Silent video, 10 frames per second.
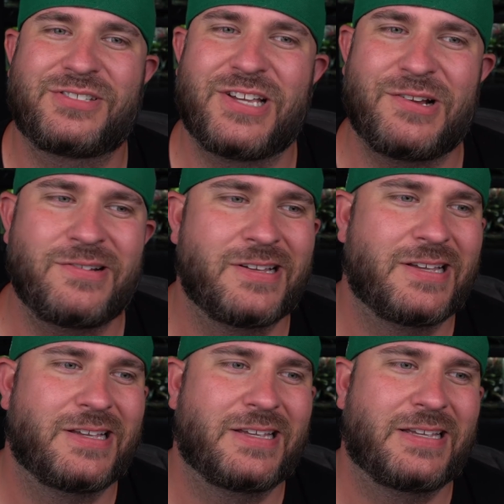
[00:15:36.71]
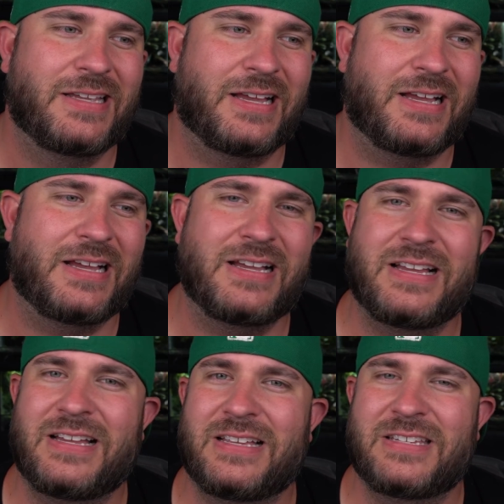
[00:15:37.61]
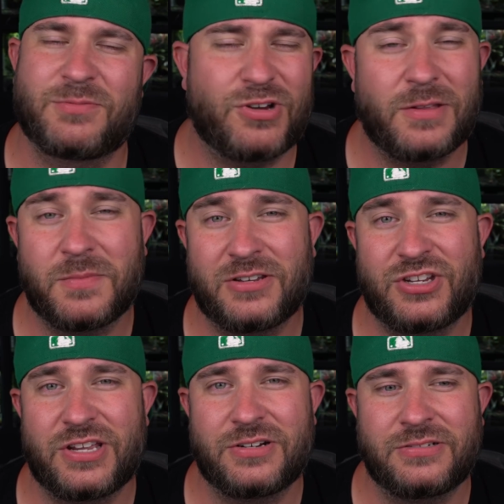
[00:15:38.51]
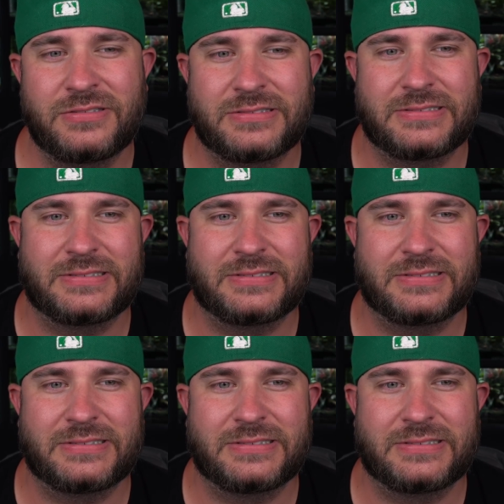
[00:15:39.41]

So, uh, subscribe to my channel.